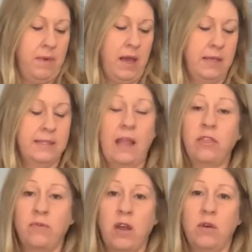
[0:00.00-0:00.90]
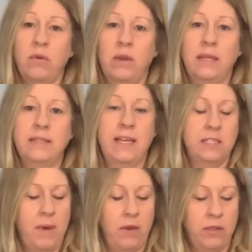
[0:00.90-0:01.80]
scent throw, it takes
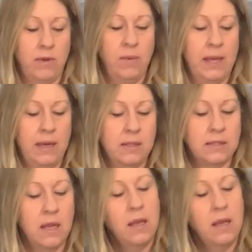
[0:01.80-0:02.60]
about 3 weeks.